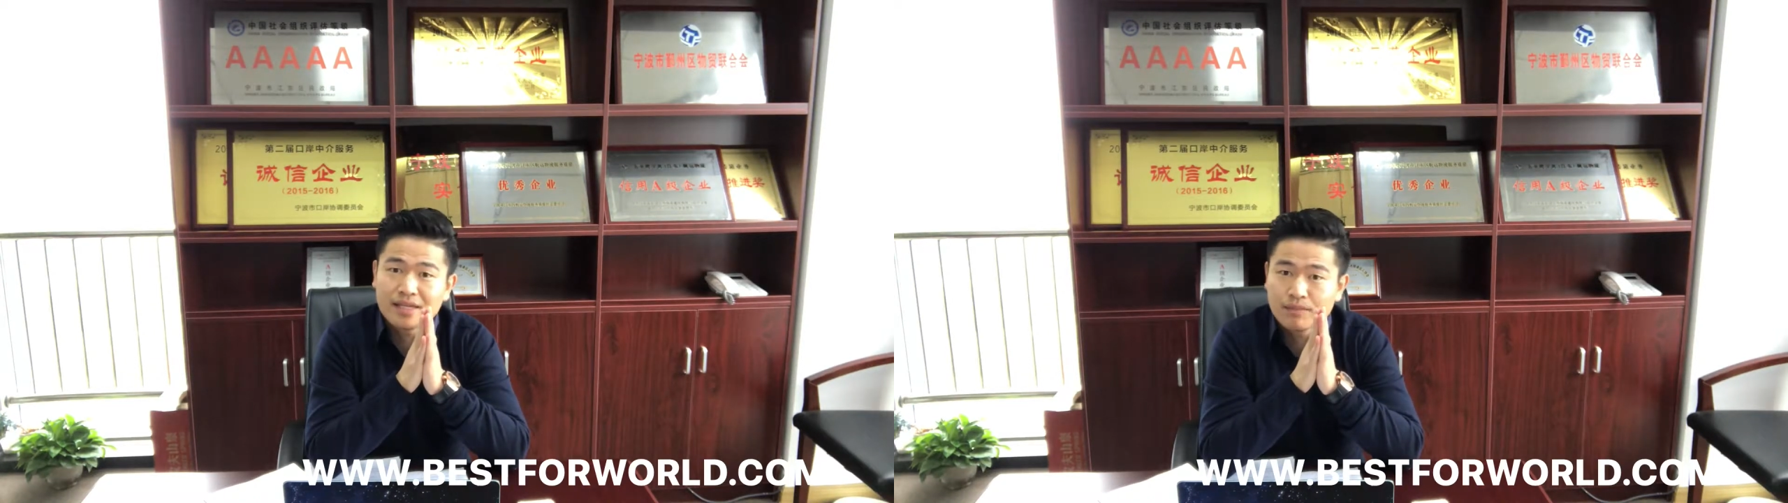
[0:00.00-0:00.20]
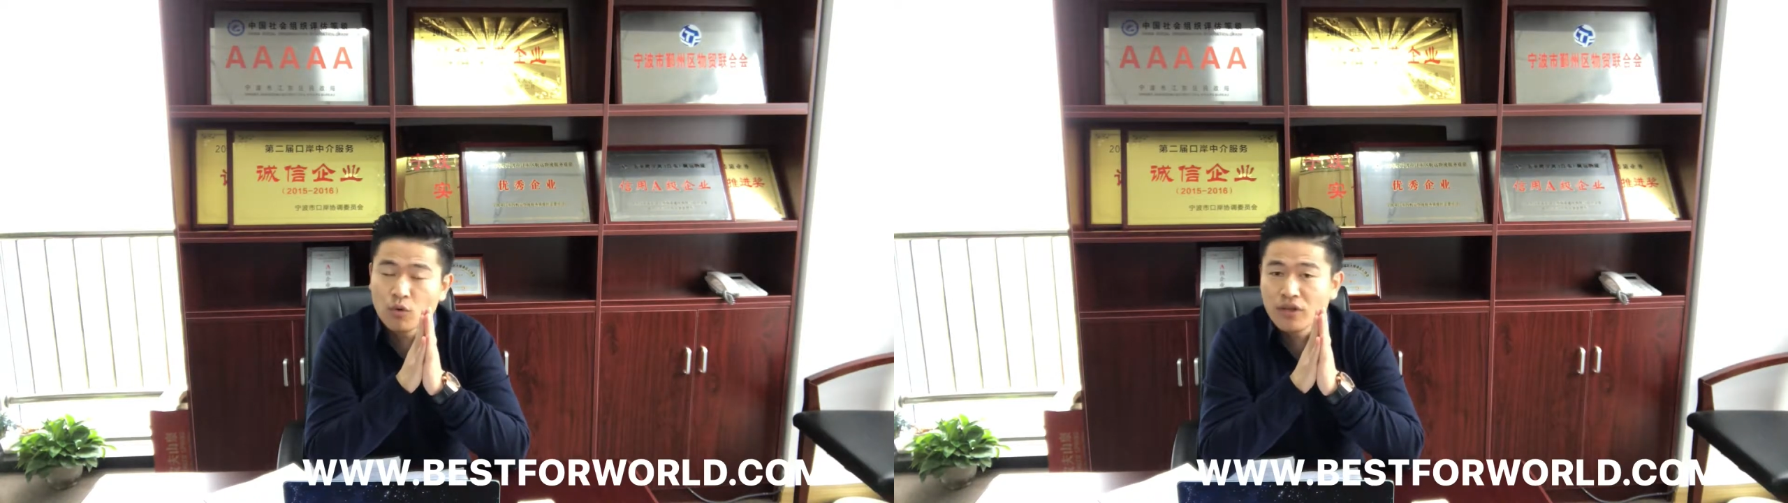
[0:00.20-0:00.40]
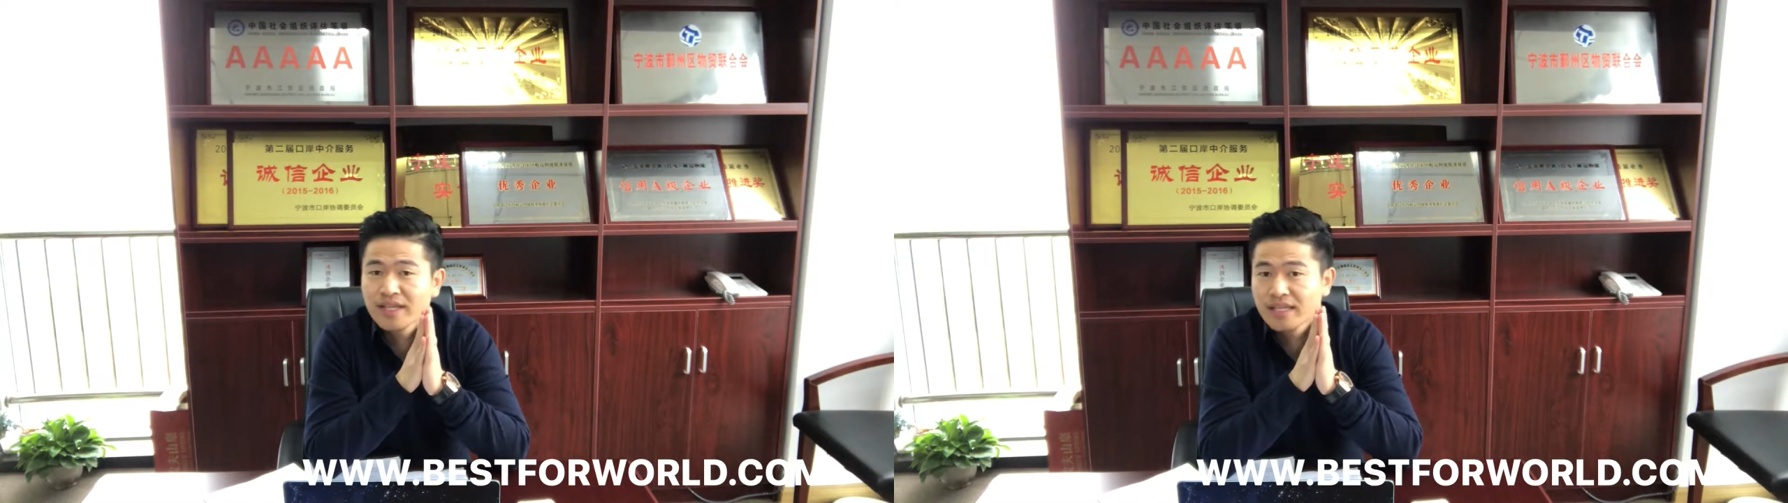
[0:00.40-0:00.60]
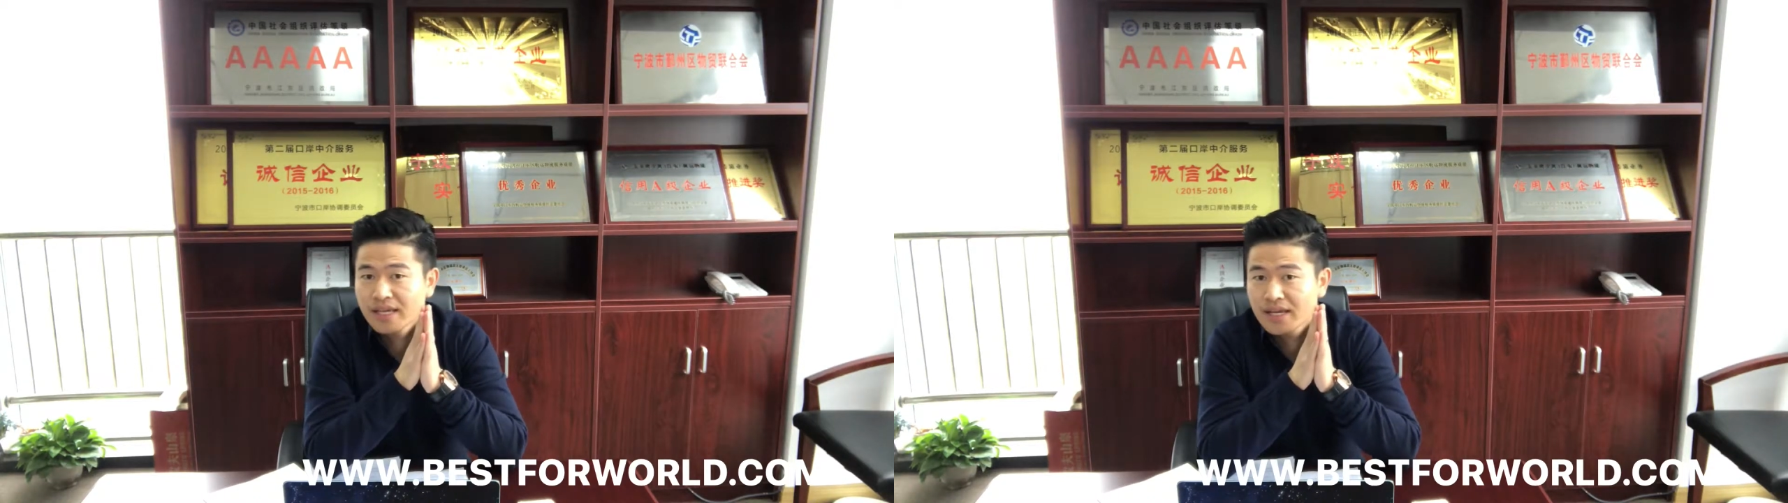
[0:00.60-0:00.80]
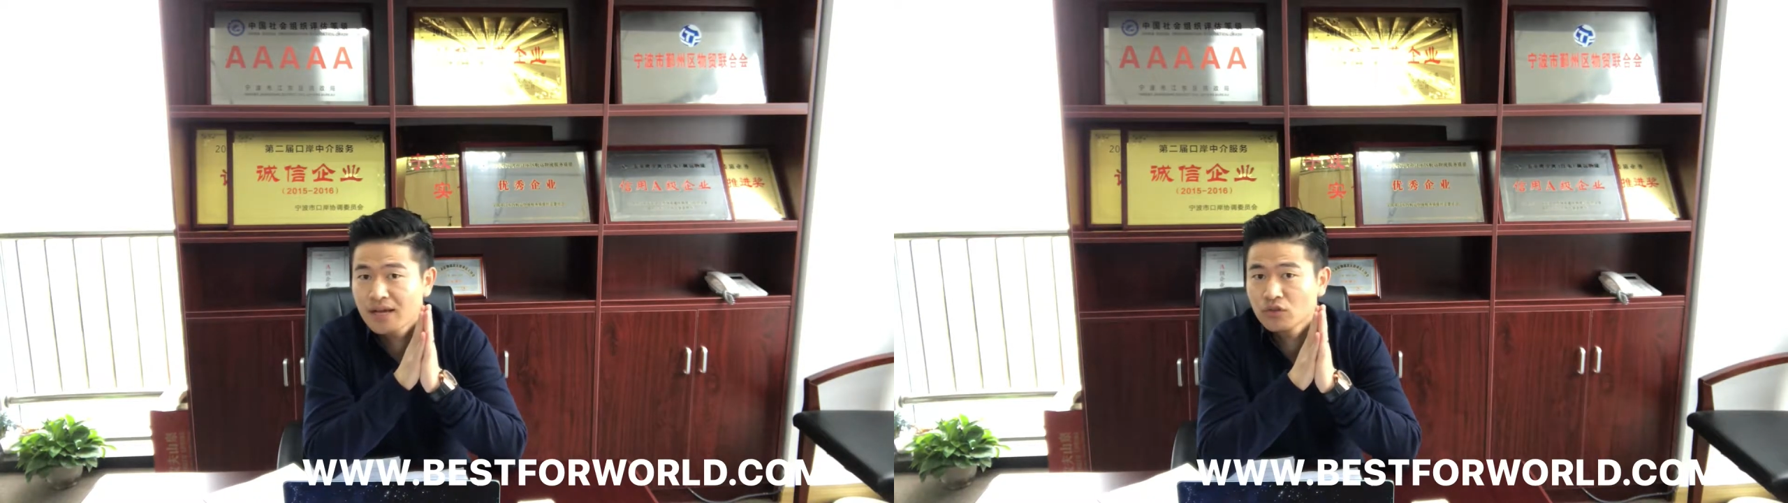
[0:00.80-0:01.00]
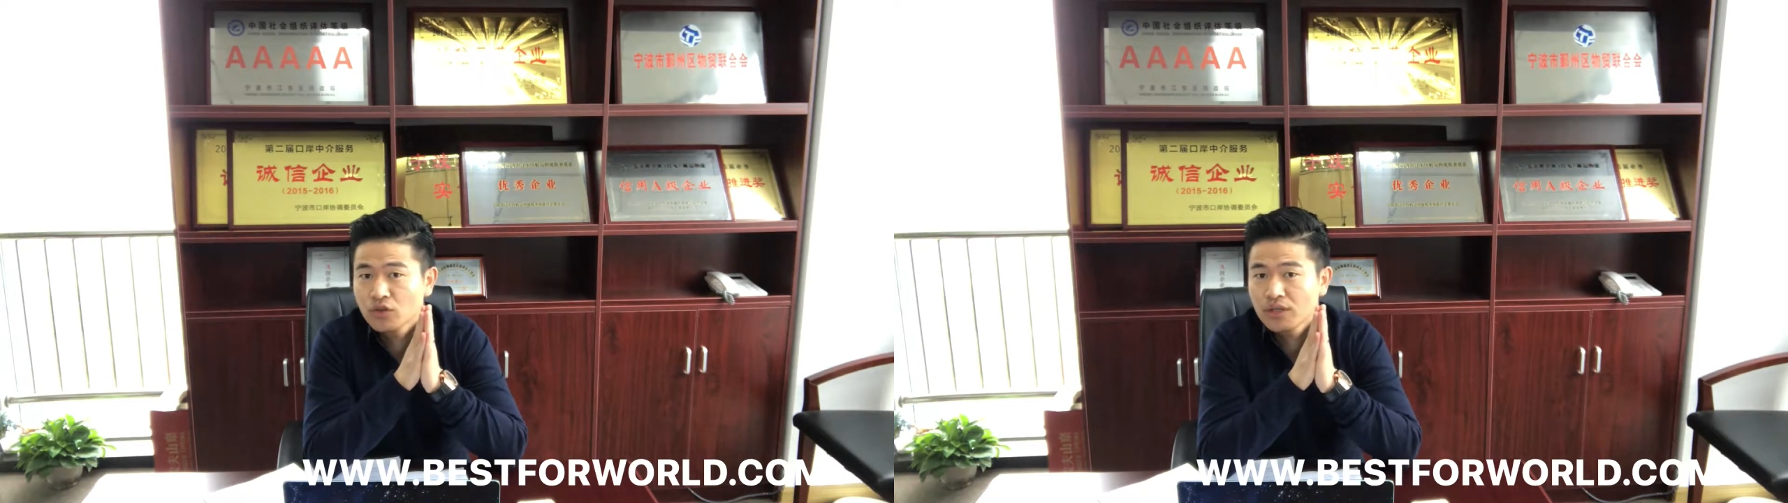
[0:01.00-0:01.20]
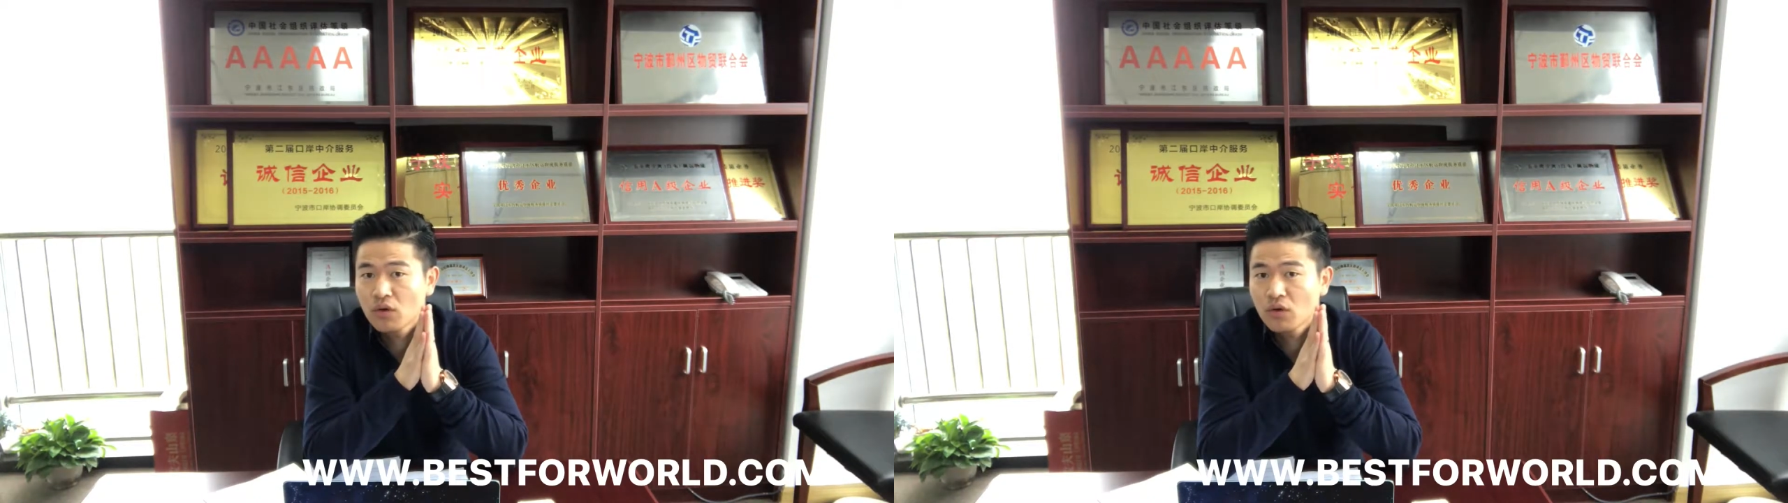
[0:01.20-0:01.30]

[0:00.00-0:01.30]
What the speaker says: more than 800